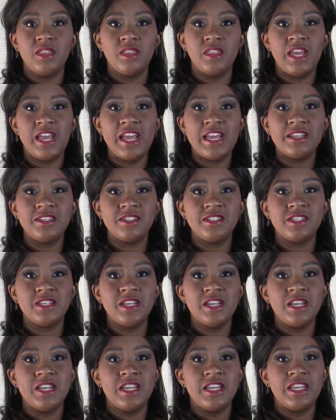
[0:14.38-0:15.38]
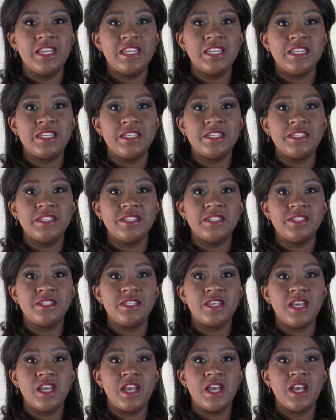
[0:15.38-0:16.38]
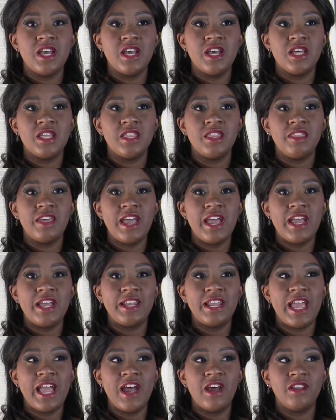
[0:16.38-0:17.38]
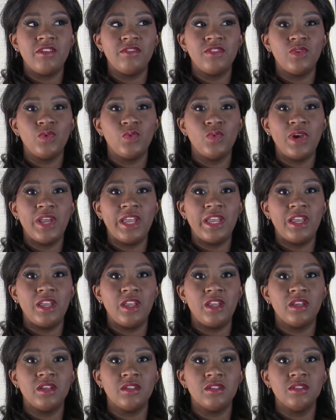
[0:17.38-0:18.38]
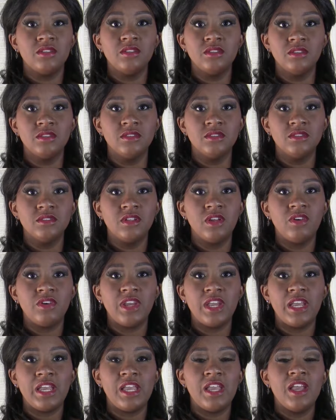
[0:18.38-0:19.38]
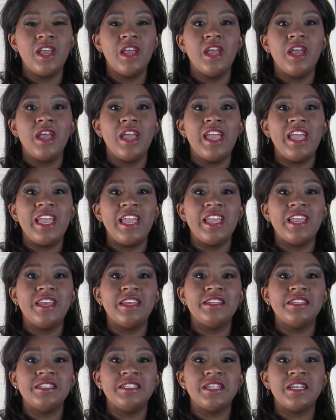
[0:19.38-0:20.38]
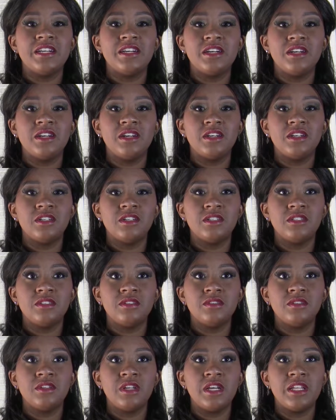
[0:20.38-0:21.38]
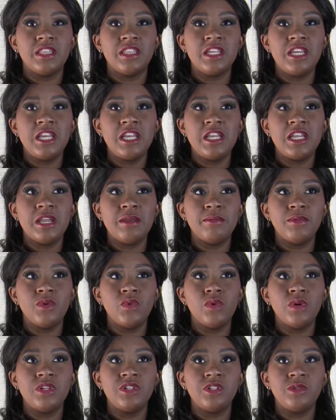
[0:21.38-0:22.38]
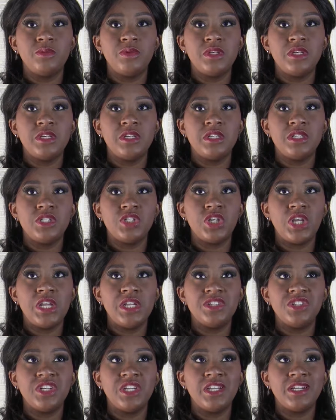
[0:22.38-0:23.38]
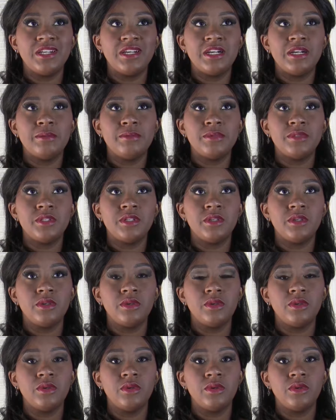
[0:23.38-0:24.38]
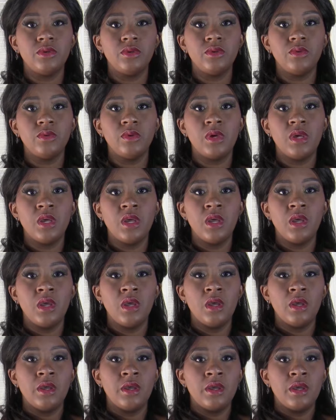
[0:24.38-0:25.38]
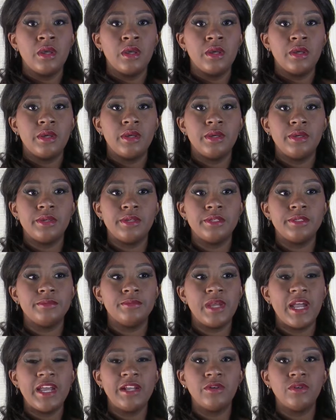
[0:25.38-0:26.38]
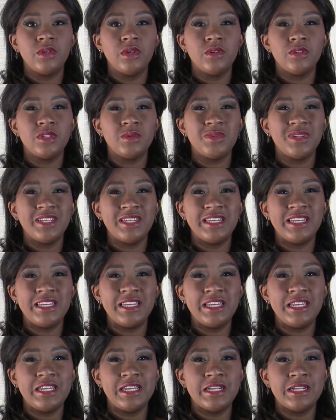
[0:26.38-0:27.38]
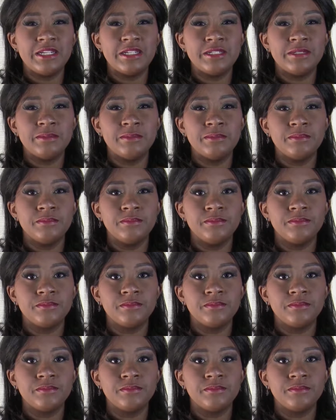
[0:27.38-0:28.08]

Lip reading: that is that out of the way. Okay, and I think I'm going to be changing it up to, I don't know, something like a